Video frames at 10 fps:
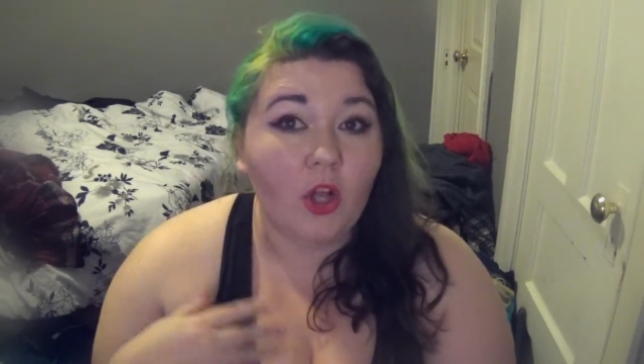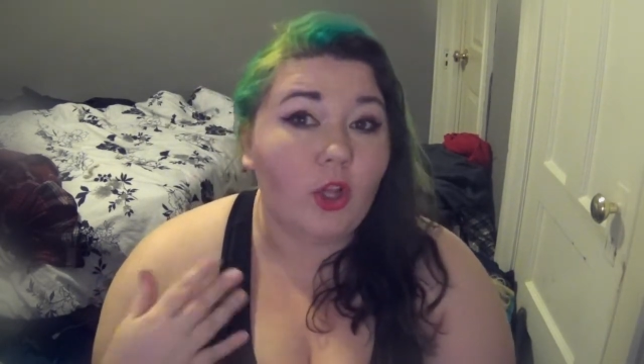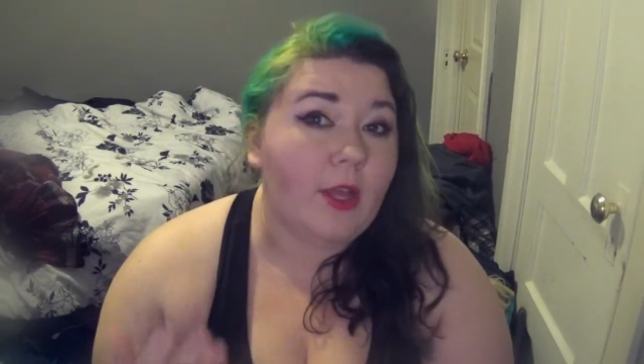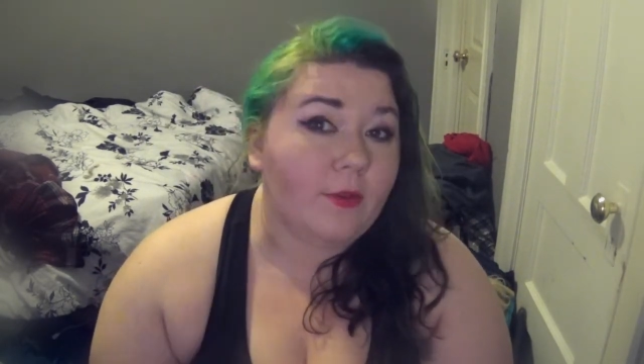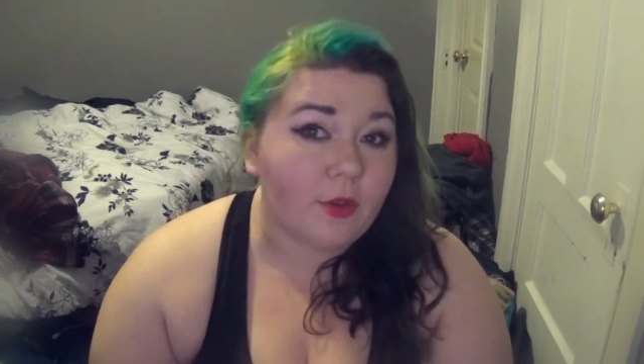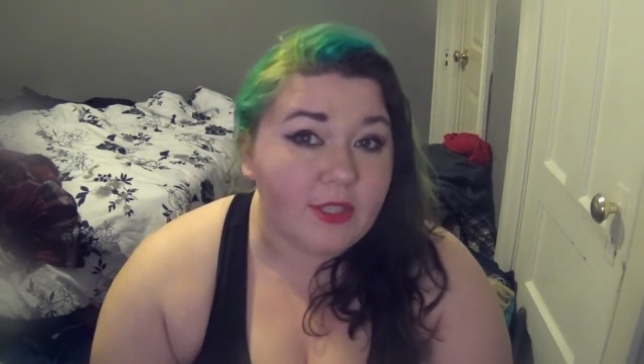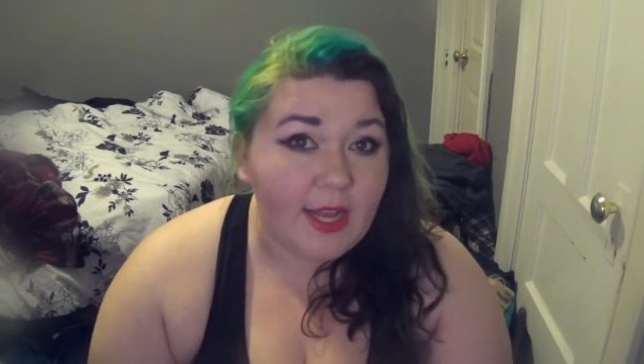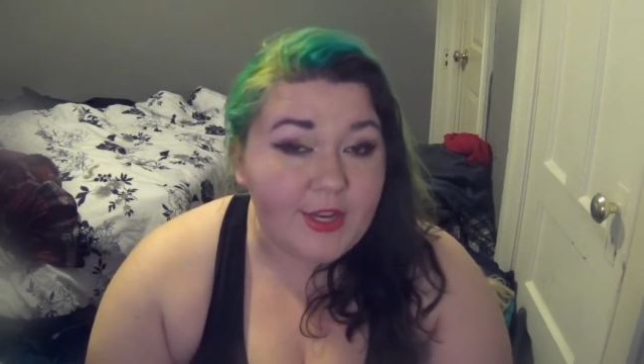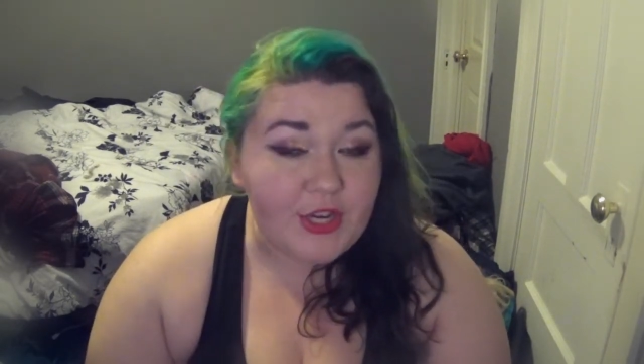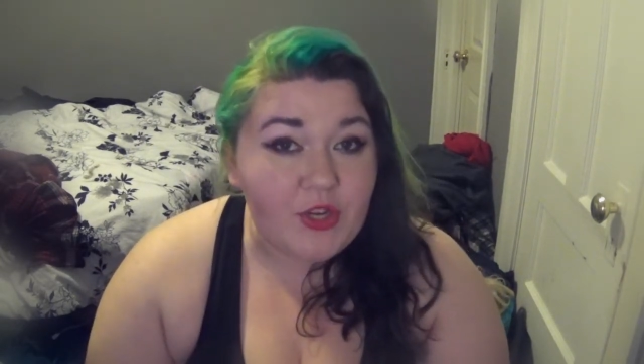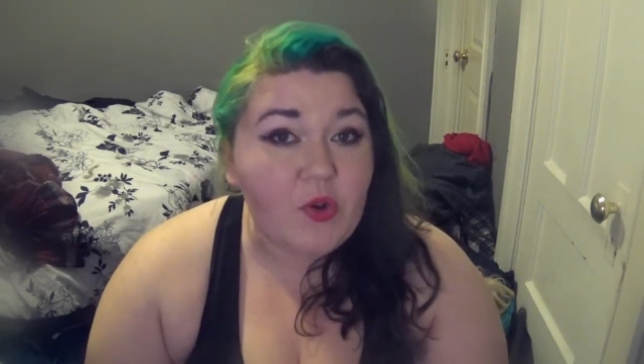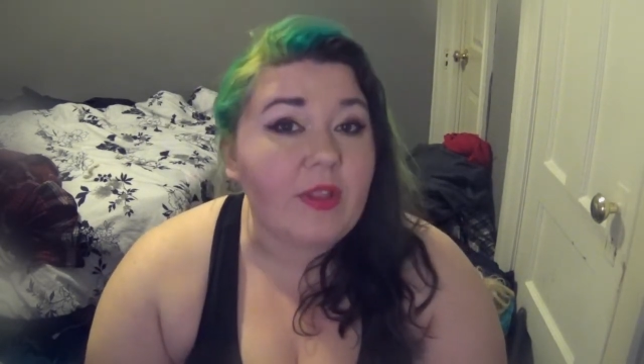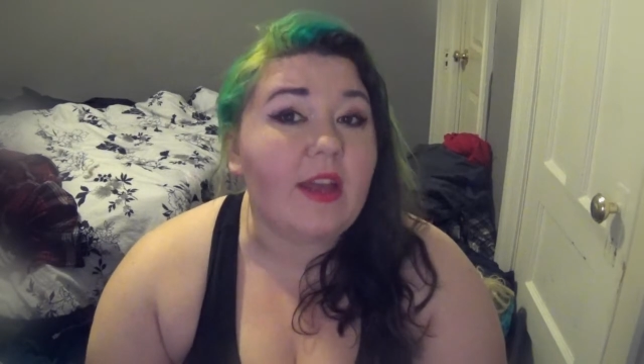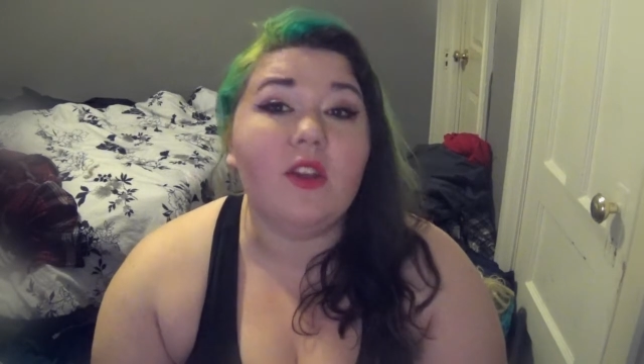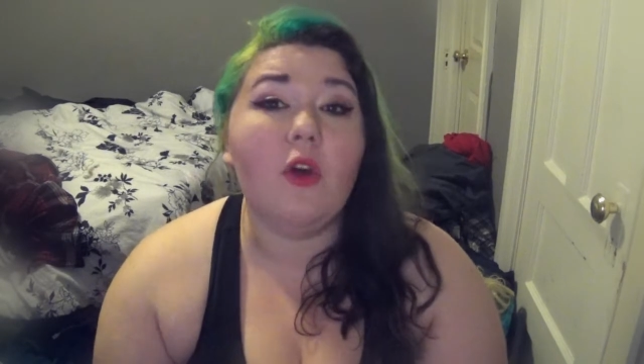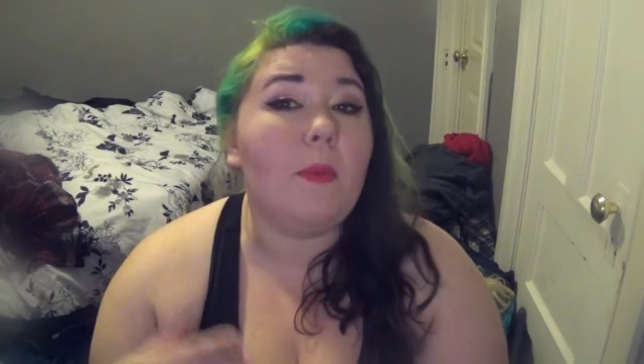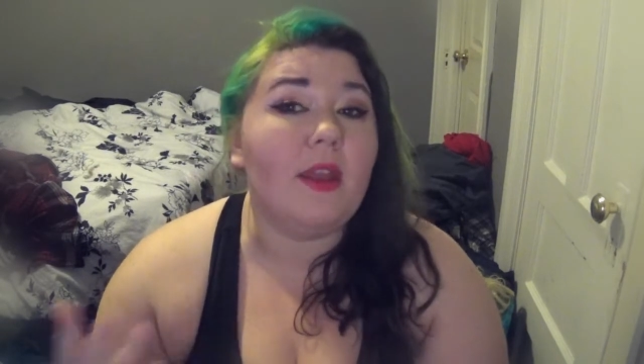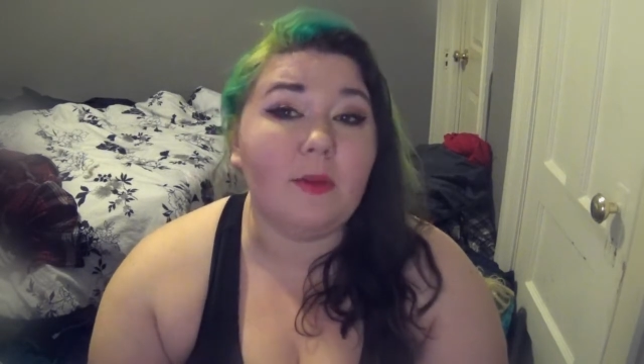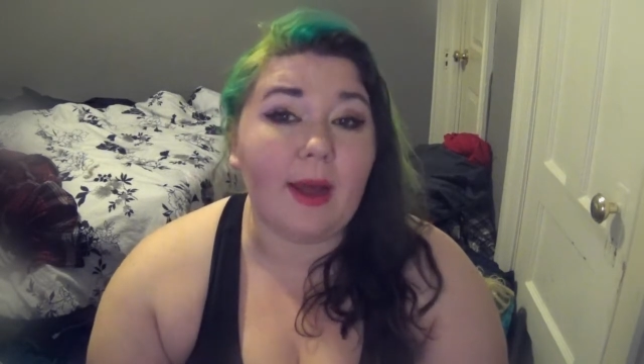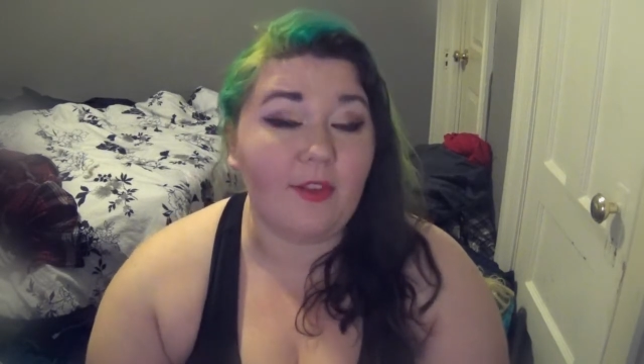looking for attention, or that no
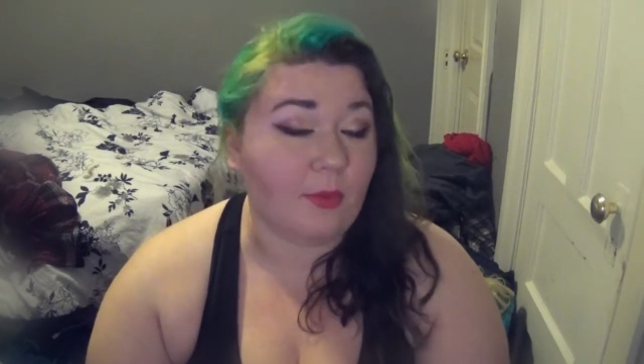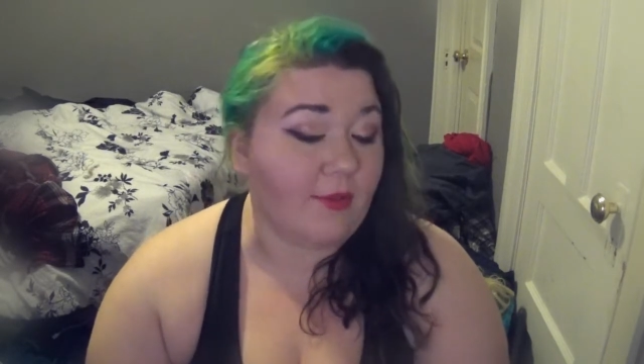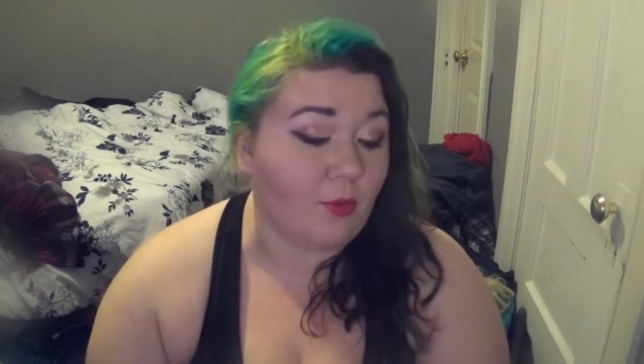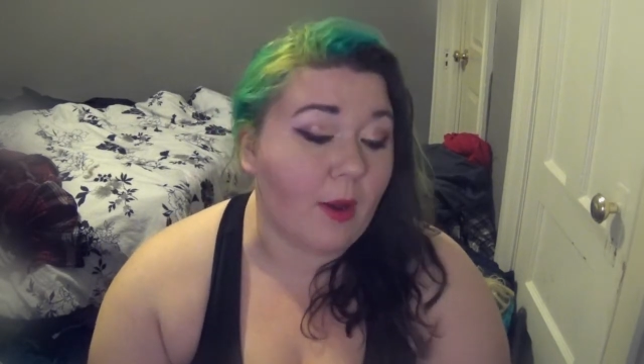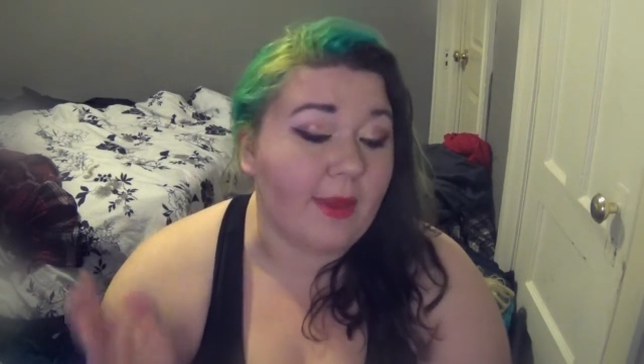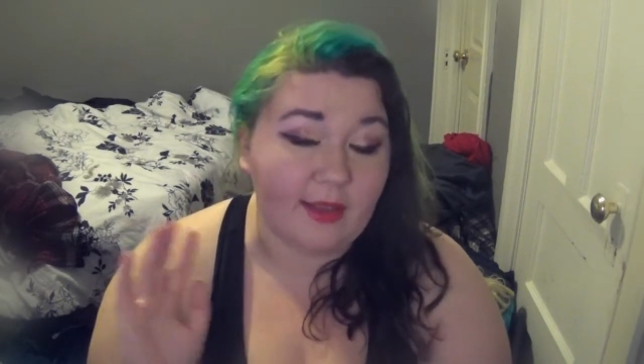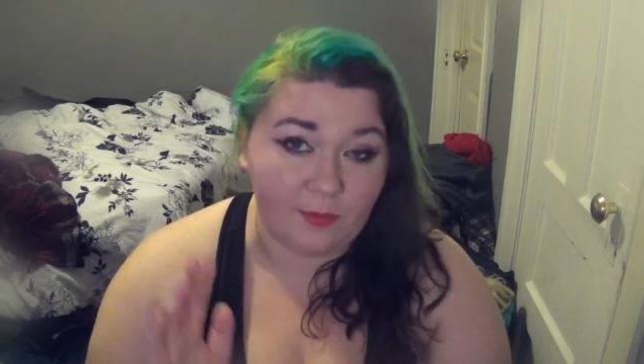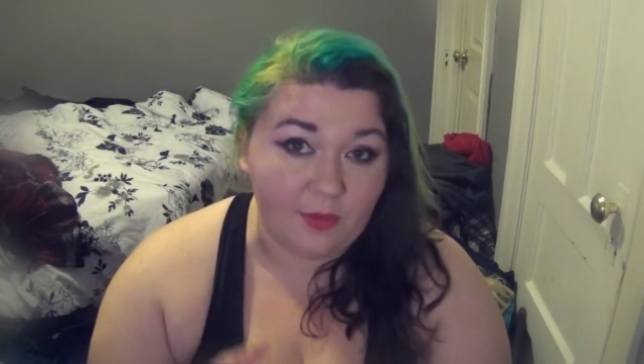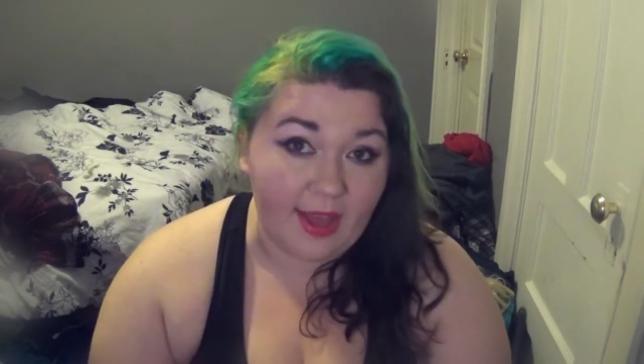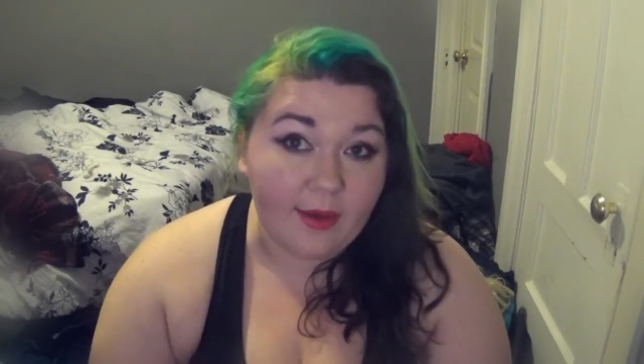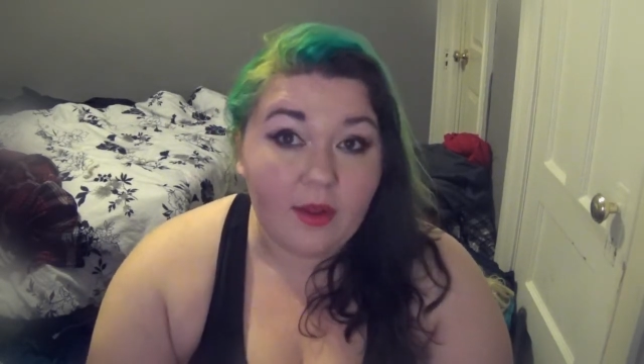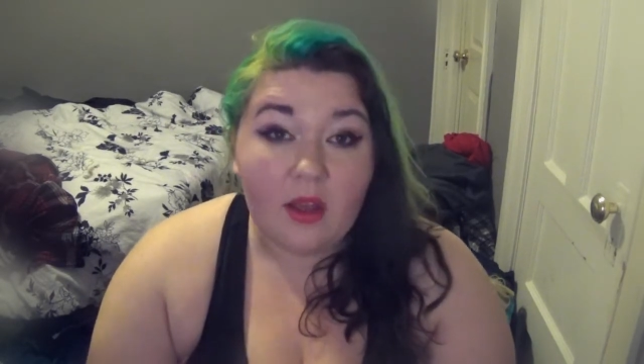man could possibly ever want me because I'm fat.